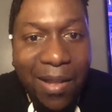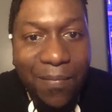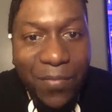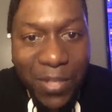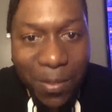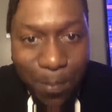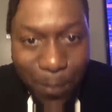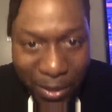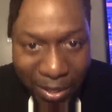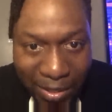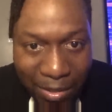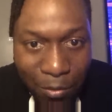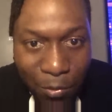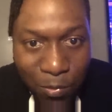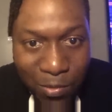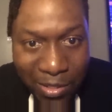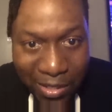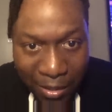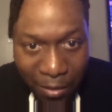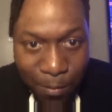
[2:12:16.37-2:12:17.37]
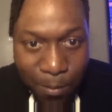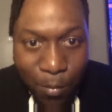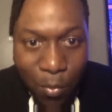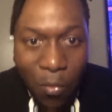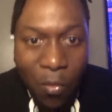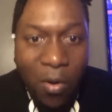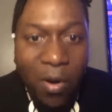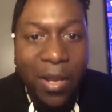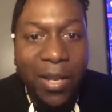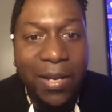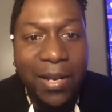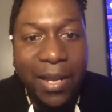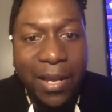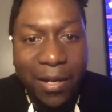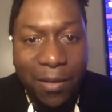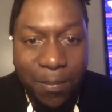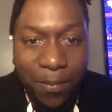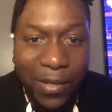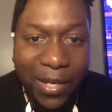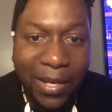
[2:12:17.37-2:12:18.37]
depend on them more, and they're going
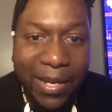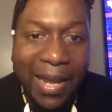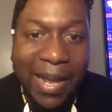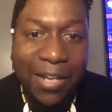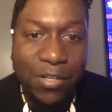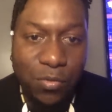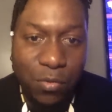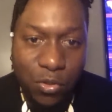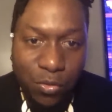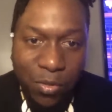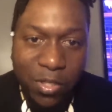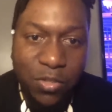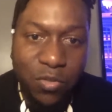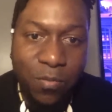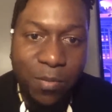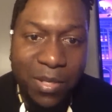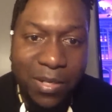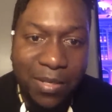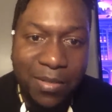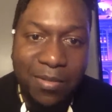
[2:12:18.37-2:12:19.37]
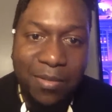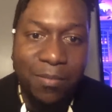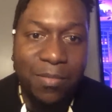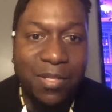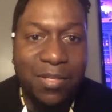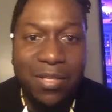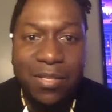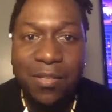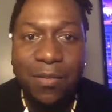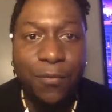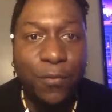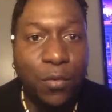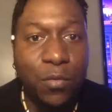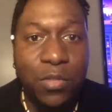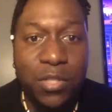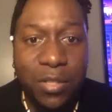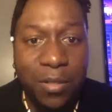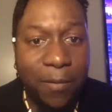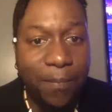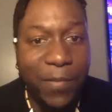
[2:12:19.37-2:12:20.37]
to play God. So transhumanism, this is the
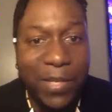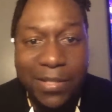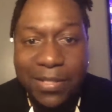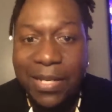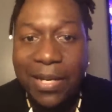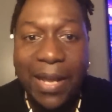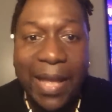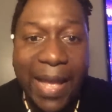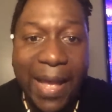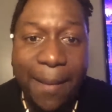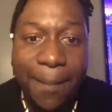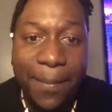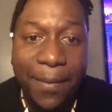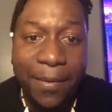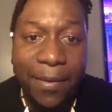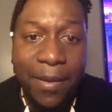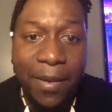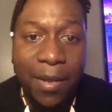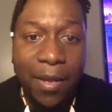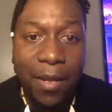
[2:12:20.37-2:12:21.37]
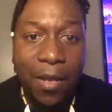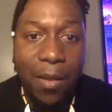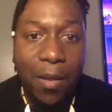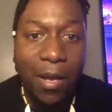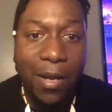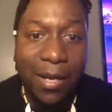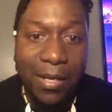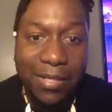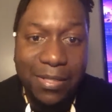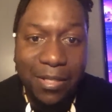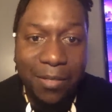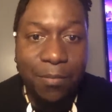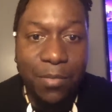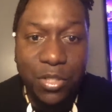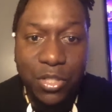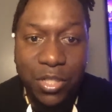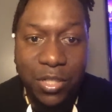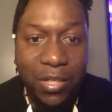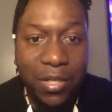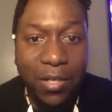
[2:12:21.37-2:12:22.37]
future. It's going to happen. Us and
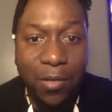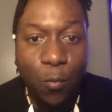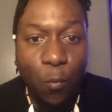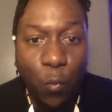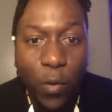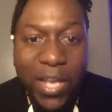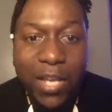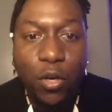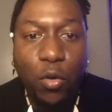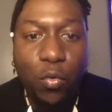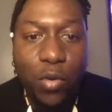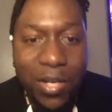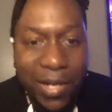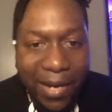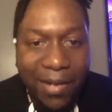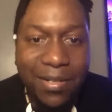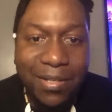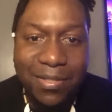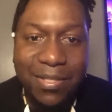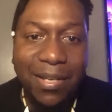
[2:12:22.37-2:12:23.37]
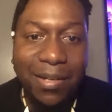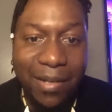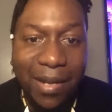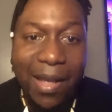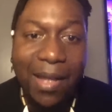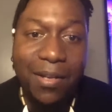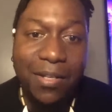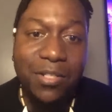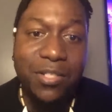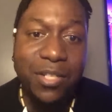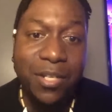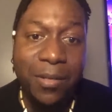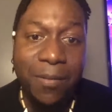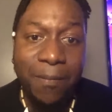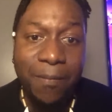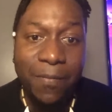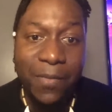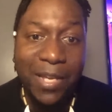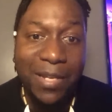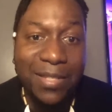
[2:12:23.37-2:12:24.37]
machine, we create the technology,
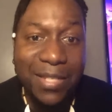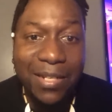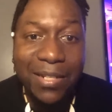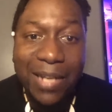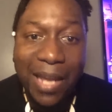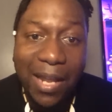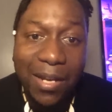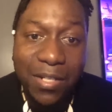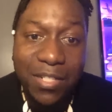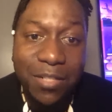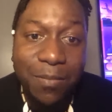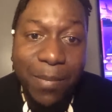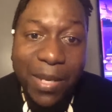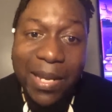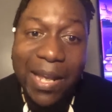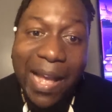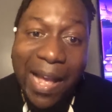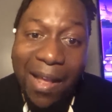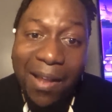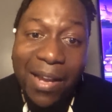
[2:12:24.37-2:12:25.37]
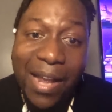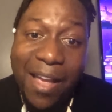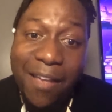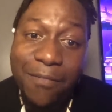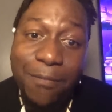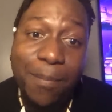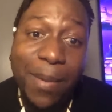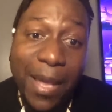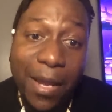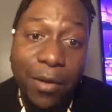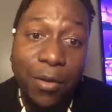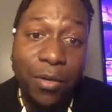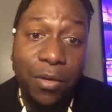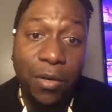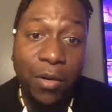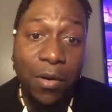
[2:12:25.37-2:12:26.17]
and technology make our life better.